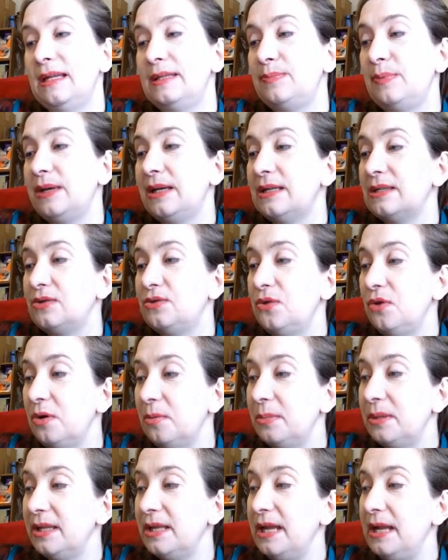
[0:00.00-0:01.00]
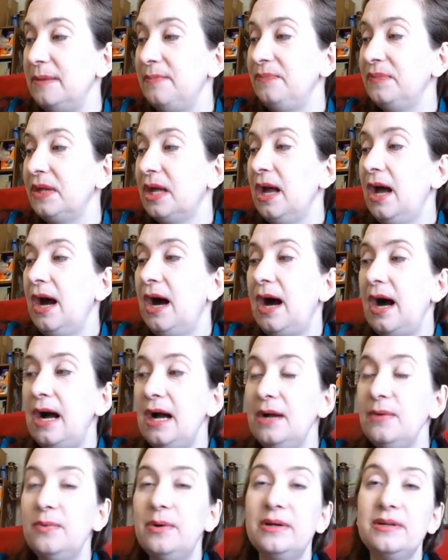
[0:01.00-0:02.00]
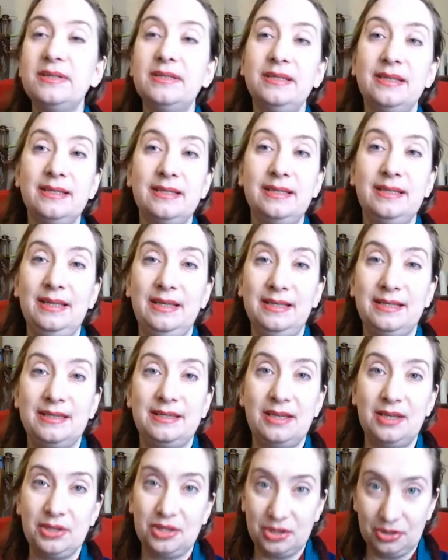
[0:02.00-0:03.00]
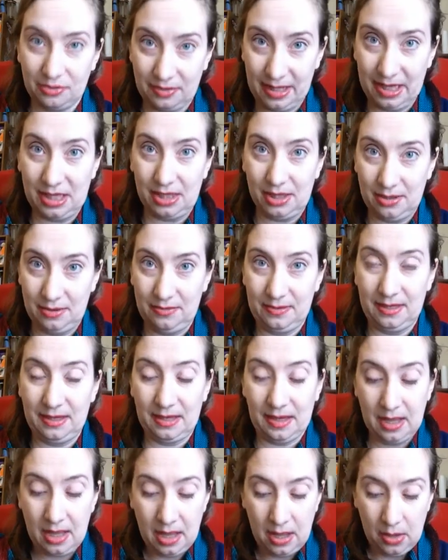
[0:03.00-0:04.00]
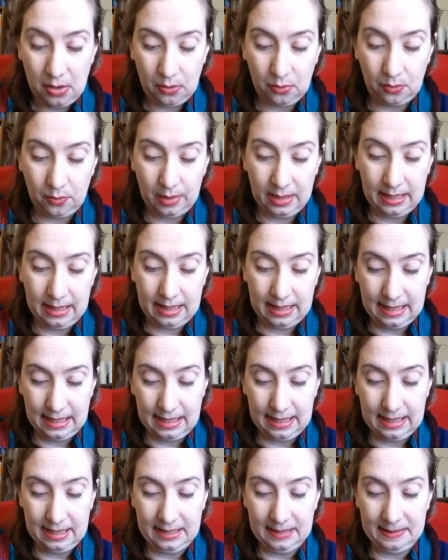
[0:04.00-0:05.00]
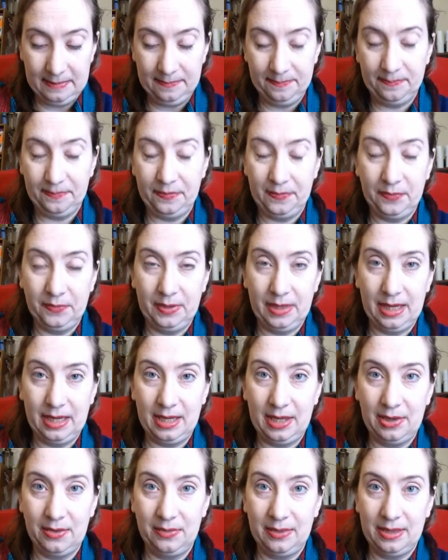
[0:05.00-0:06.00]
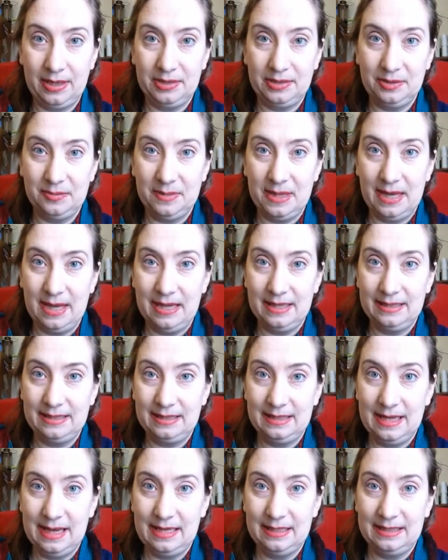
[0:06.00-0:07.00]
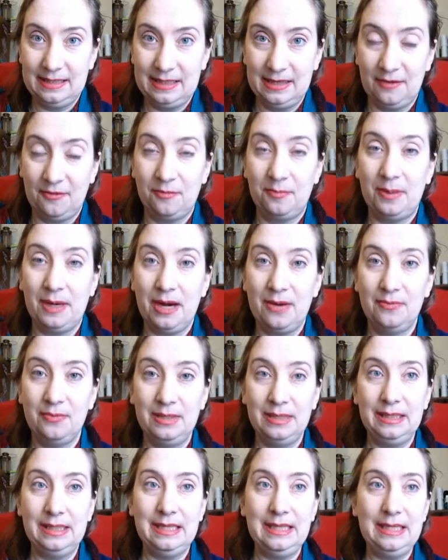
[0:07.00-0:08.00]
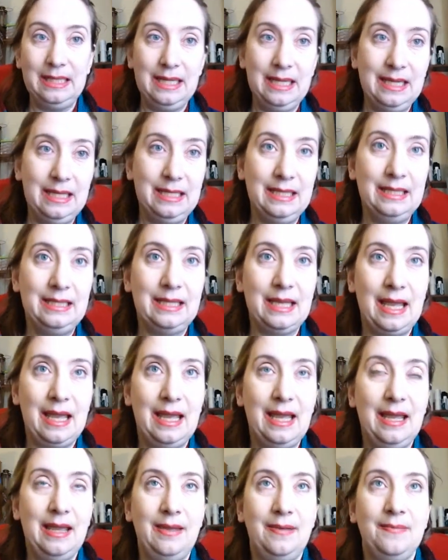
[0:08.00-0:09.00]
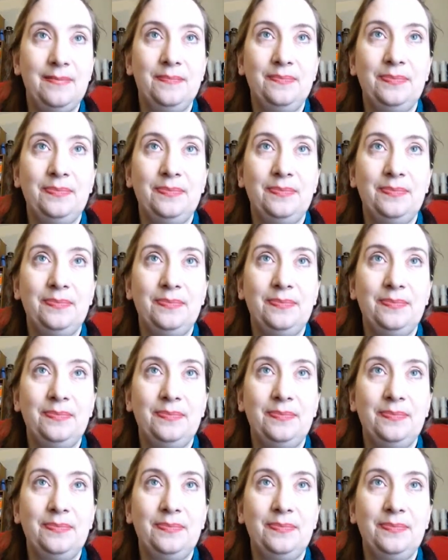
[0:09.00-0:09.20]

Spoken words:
it's because normally I wear 16th century clothing when I go and I do my SCA stuff. But I really needed a